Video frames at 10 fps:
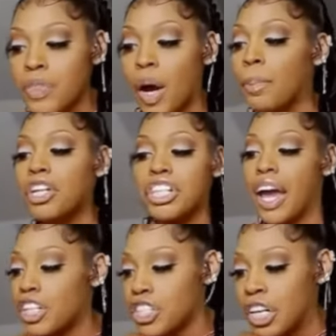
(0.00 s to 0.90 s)

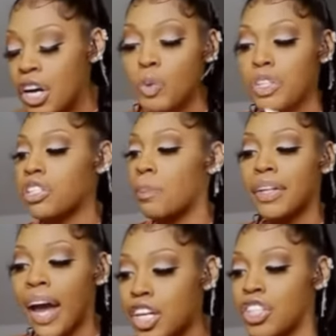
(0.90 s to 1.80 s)
appreciation,
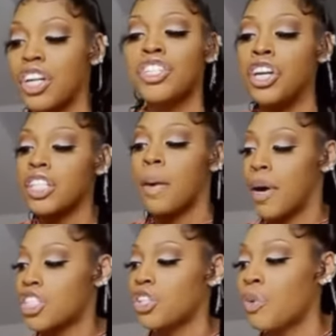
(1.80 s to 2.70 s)
reciprocation, just a
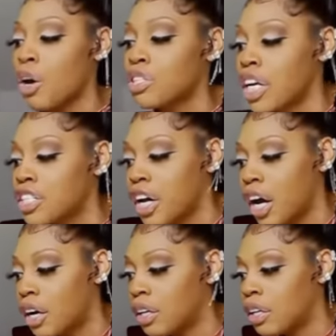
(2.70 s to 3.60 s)
bunch of gross sister.